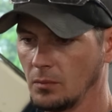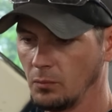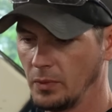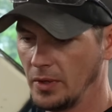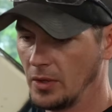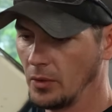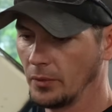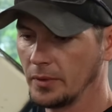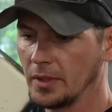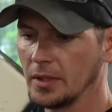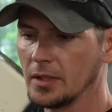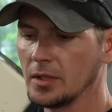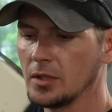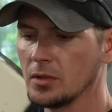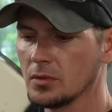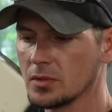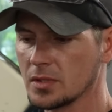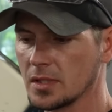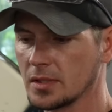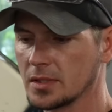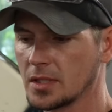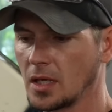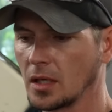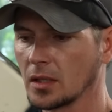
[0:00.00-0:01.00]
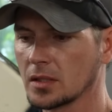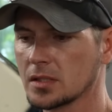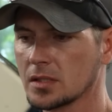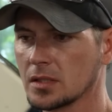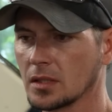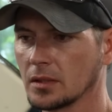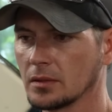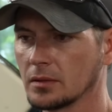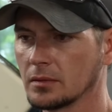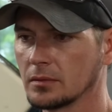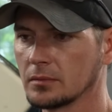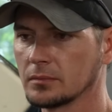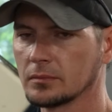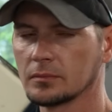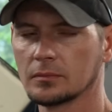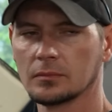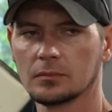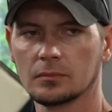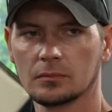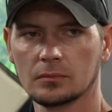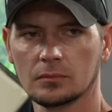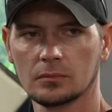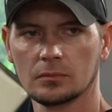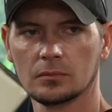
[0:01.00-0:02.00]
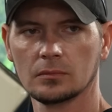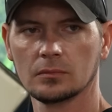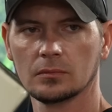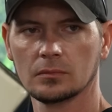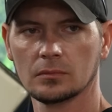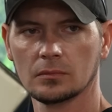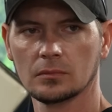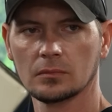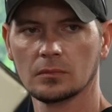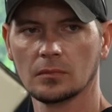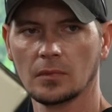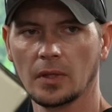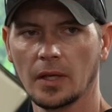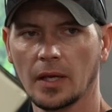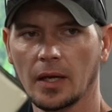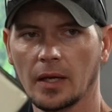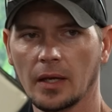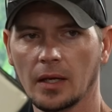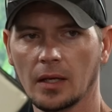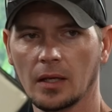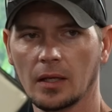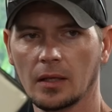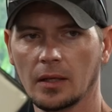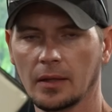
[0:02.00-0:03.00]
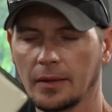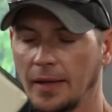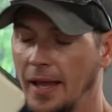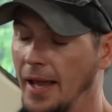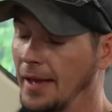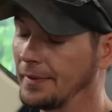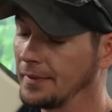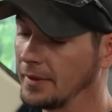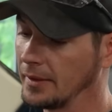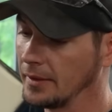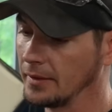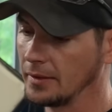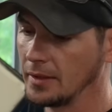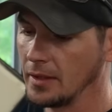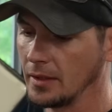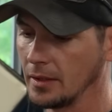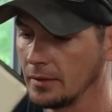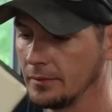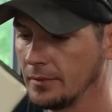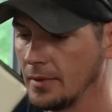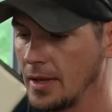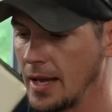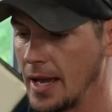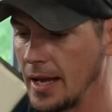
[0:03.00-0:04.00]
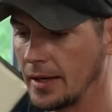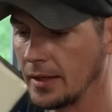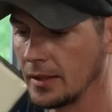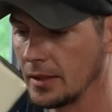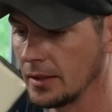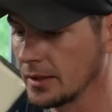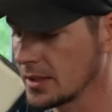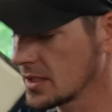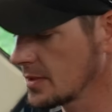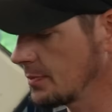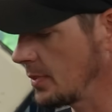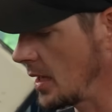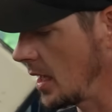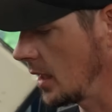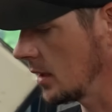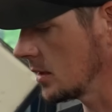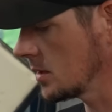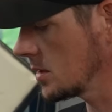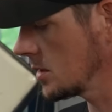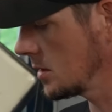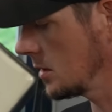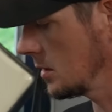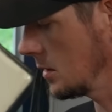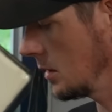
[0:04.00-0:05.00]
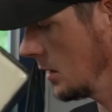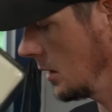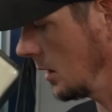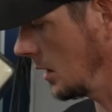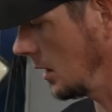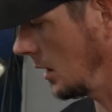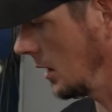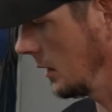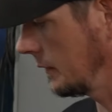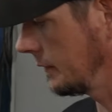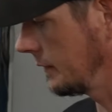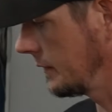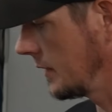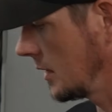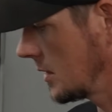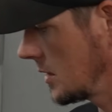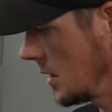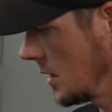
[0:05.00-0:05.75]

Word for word: we don't need to use the tungsten. At, we don't need to use the tungsten. Yeah. We can you, you can just it, weld. At expense. Right. The